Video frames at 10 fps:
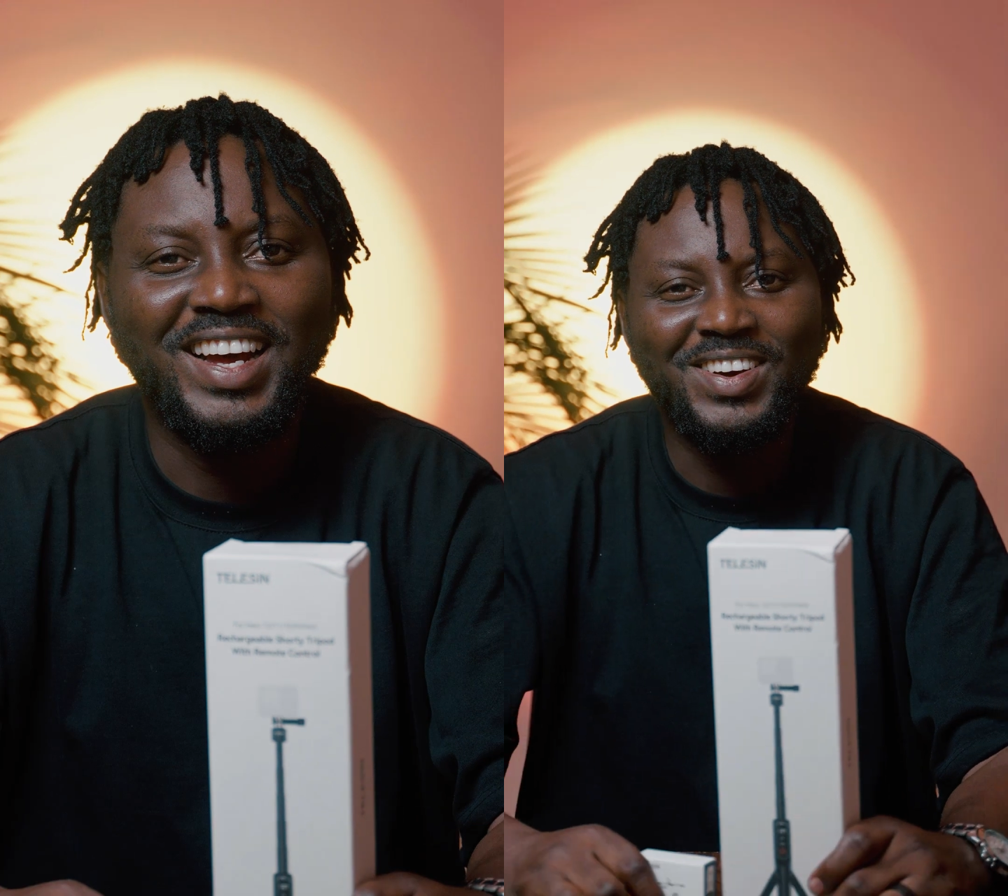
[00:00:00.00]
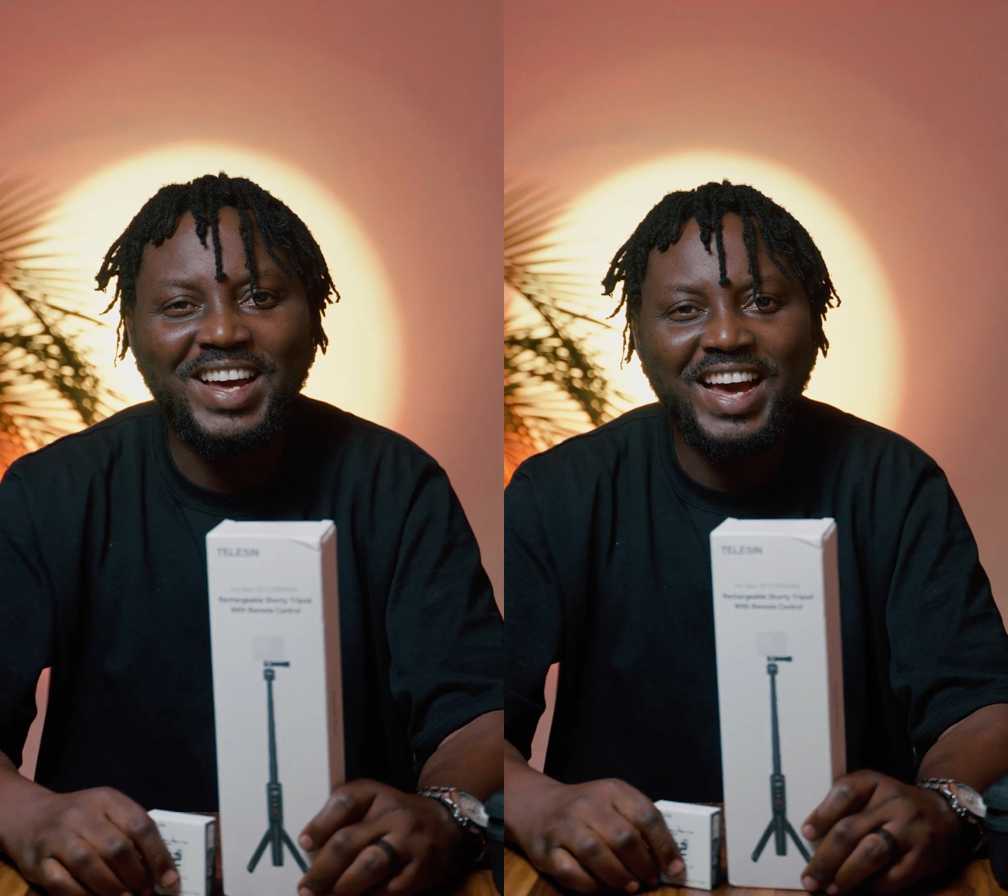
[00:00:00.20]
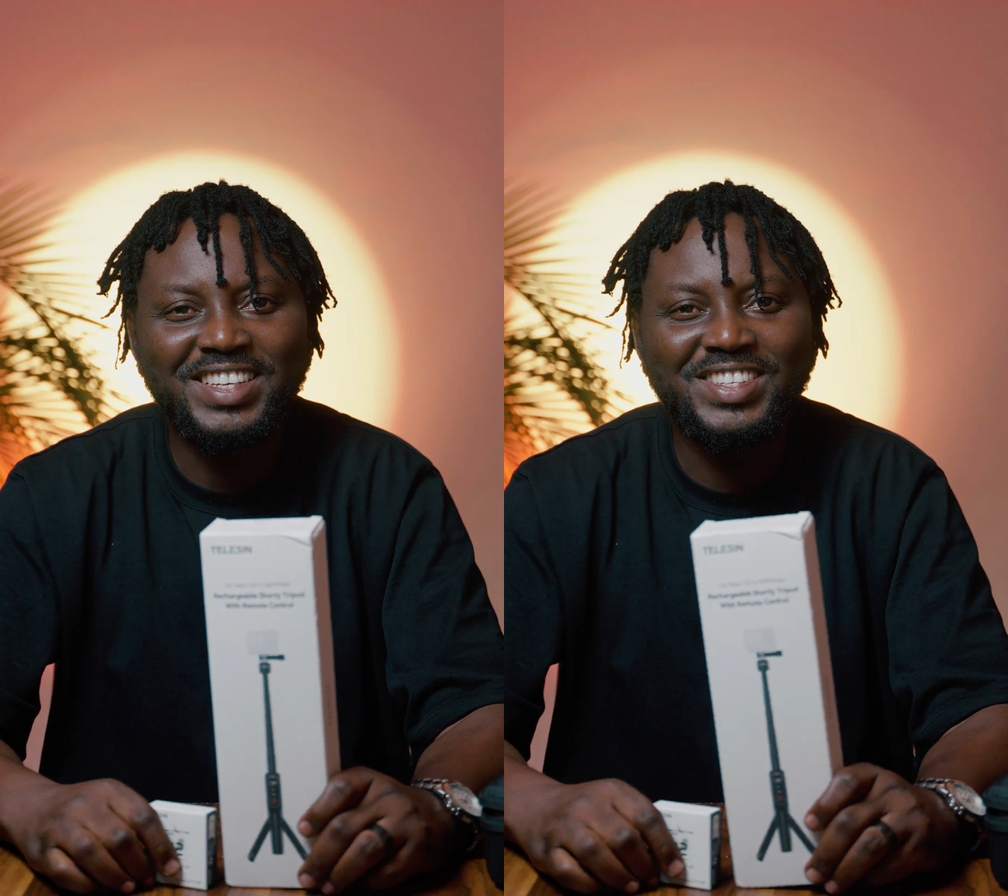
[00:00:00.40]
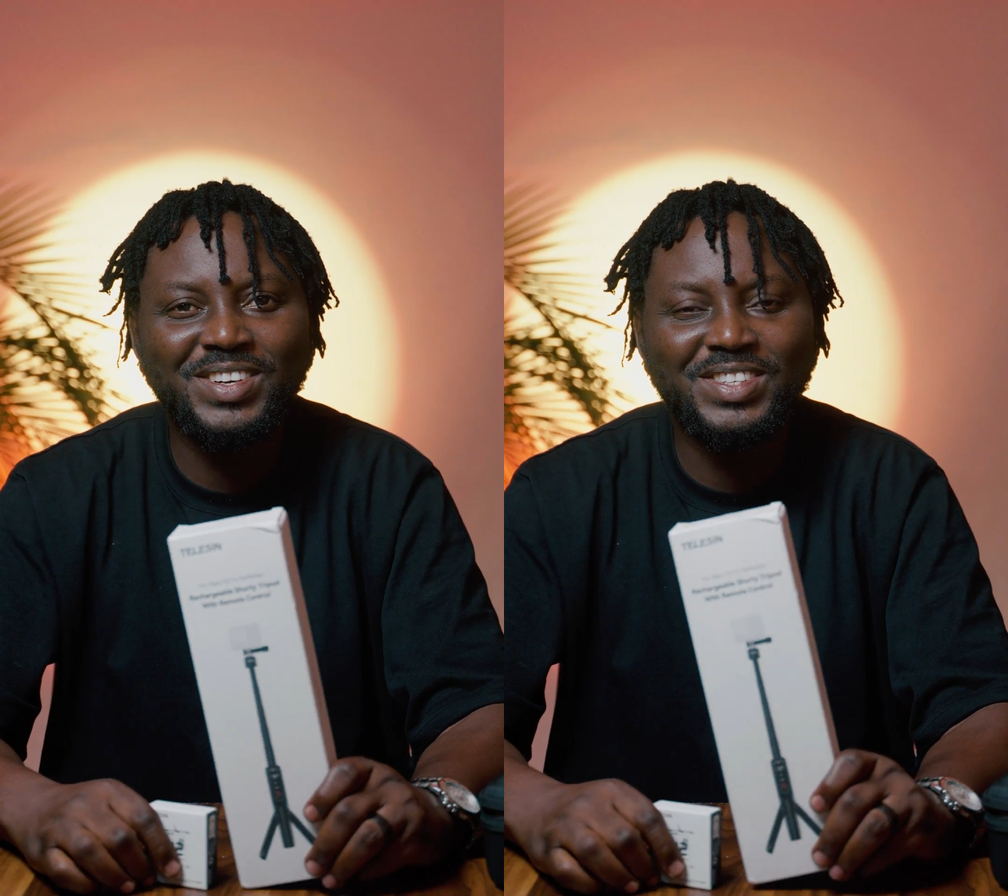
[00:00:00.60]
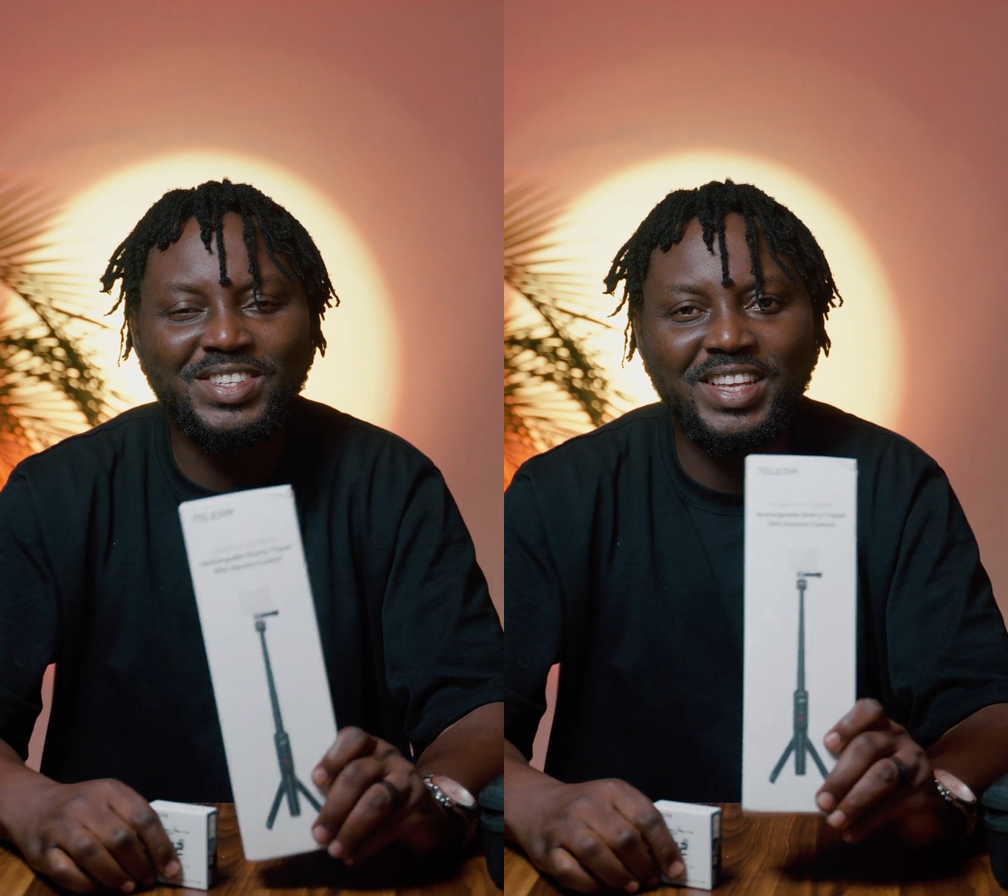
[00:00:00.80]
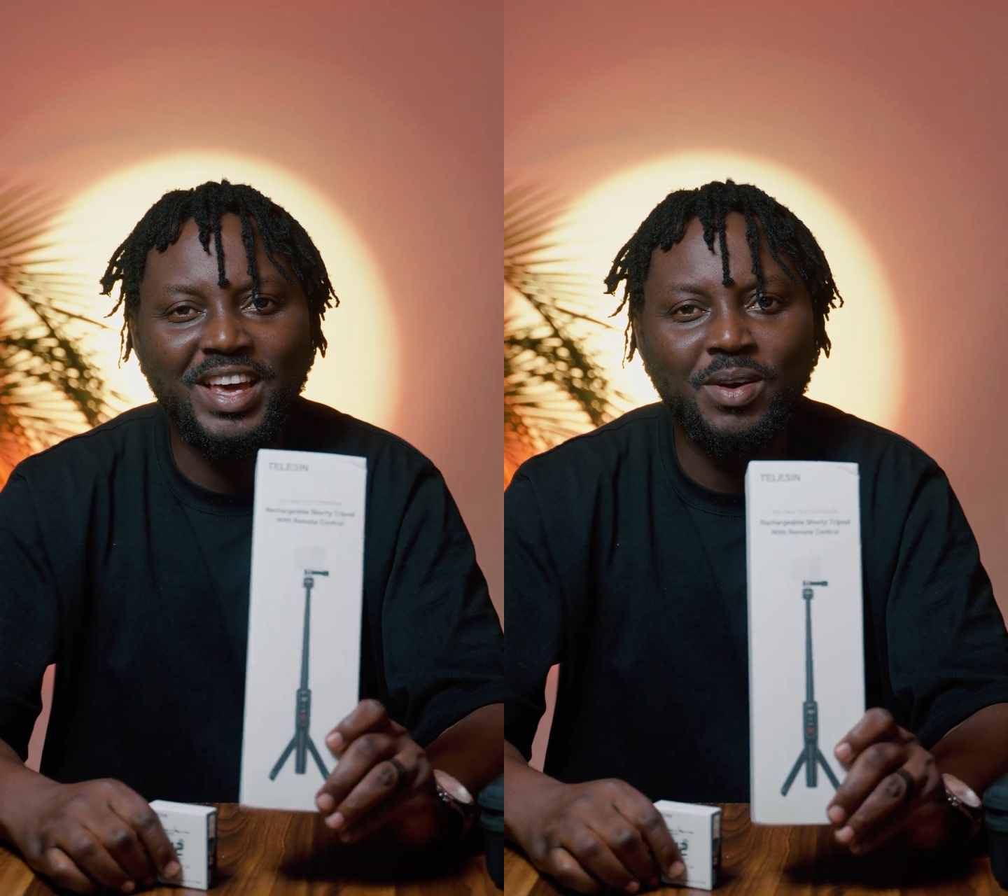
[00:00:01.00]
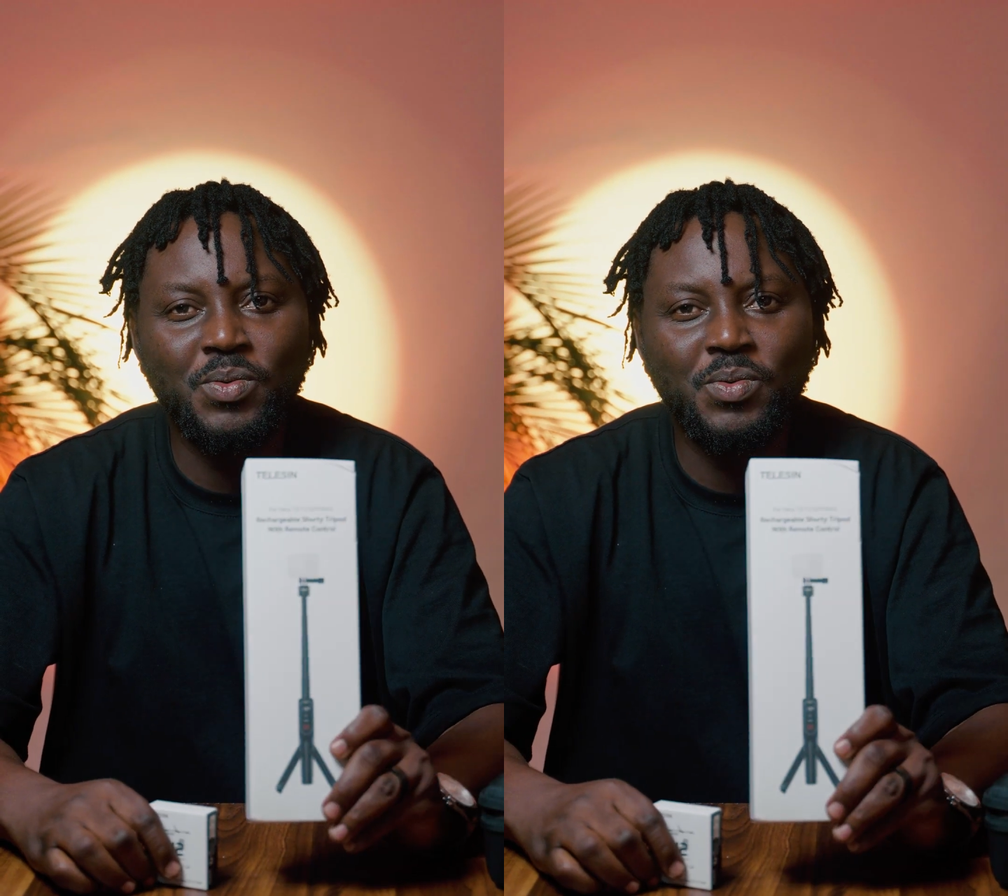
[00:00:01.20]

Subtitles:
Hello guys, so today